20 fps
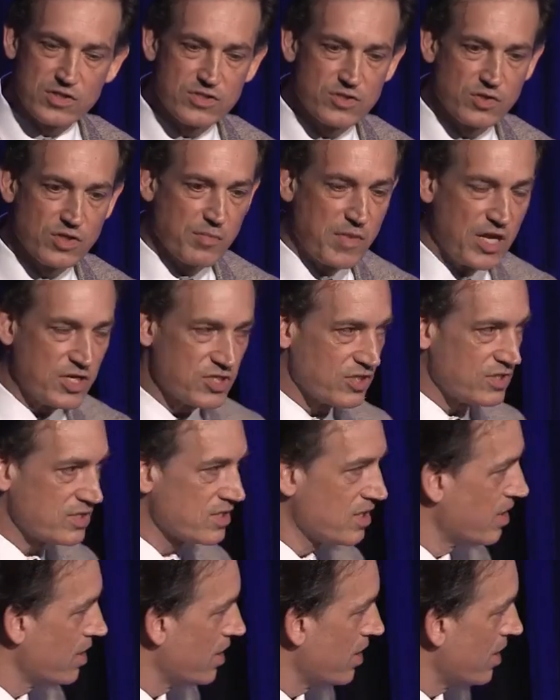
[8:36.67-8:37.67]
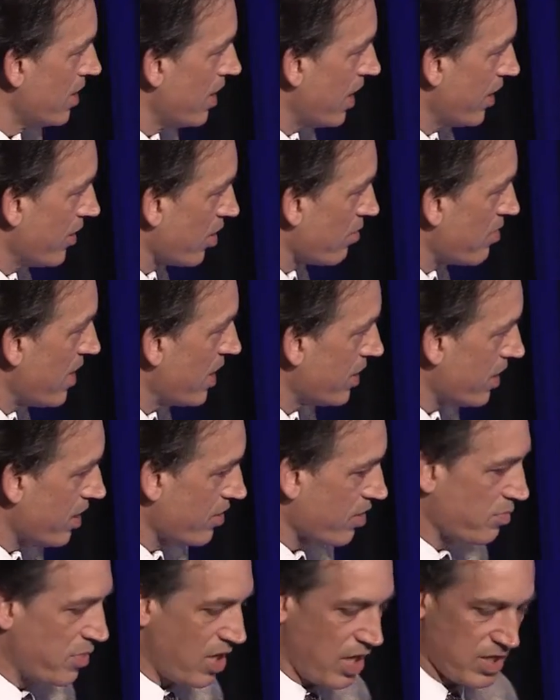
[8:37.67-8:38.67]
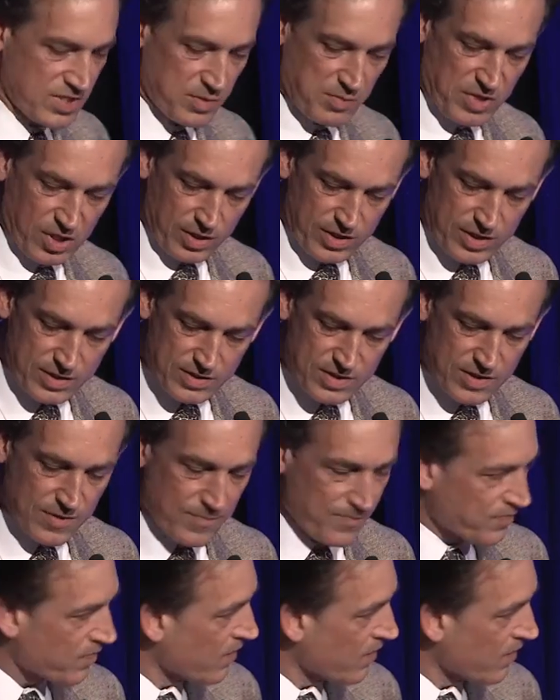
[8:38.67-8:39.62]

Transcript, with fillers: in two dimensions. And there are many other possibilities.